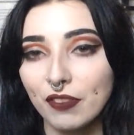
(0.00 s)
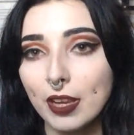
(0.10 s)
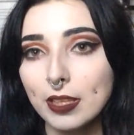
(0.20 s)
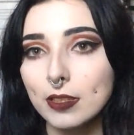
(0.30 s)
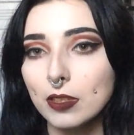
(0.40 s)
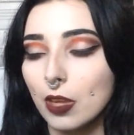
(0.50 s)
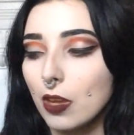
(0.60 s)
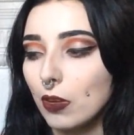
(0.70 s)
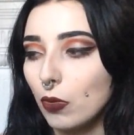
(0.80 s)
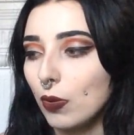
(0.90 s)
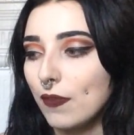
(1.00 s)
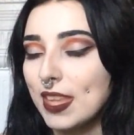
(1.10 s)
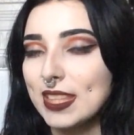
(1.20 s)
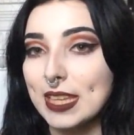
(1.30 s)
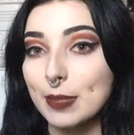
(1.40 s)
friend's so all of
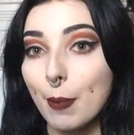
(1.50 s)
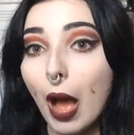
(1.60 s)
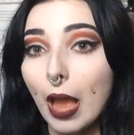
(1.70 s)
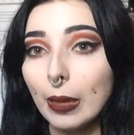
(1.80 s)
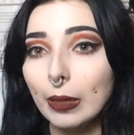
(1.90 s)
this is mine